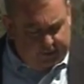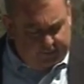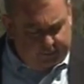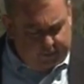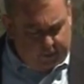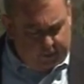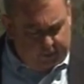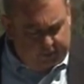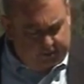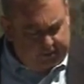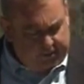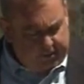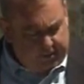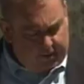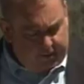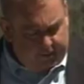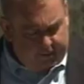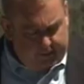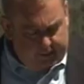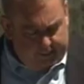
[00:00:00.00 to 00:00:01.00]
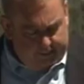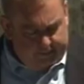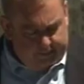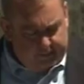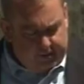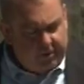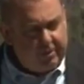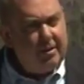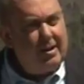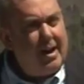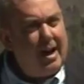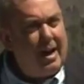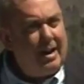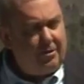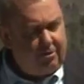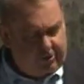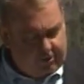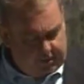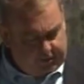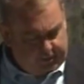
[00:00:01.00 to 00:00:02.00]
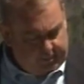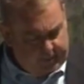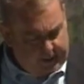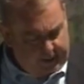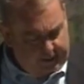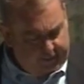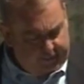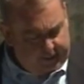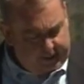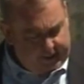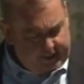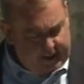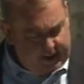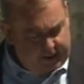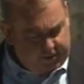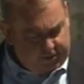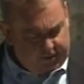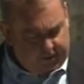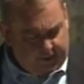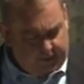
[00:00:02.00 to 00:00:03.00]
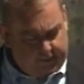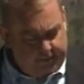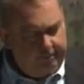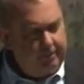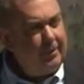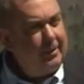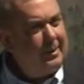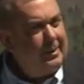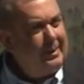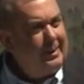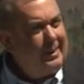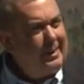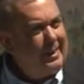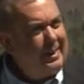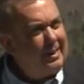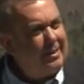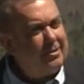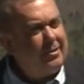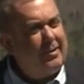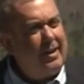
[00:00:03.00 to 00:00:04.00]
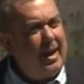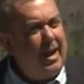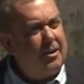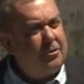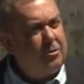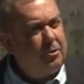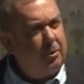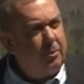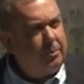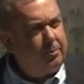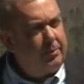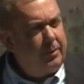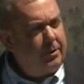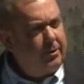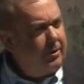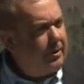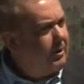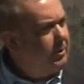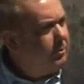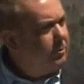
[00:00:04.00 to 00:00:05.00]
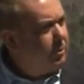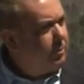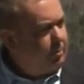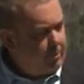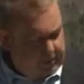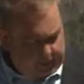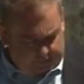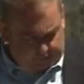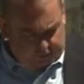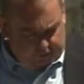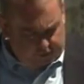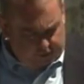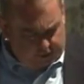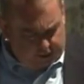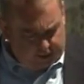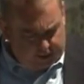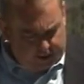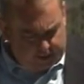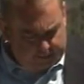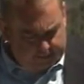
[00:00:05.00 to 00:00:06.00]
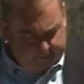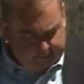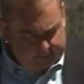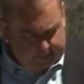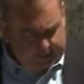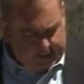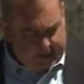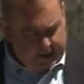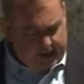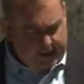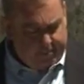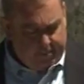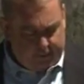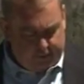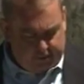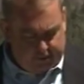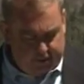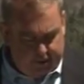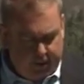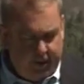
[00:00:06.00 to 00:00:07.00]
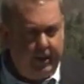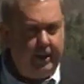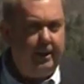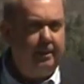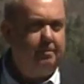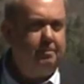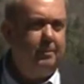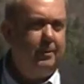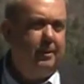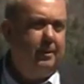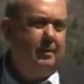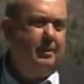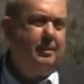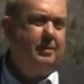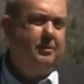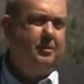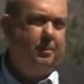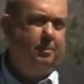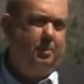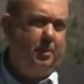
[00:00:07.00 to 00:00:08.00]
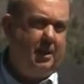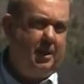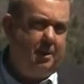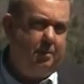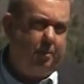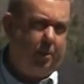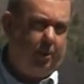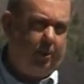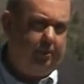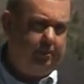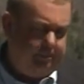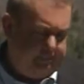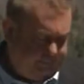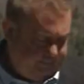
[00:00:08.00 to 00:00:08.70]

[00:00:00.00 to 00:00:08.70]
the Forest Reserve does not just benefit nature. Its natural beauty will bring joy and opportunity to people.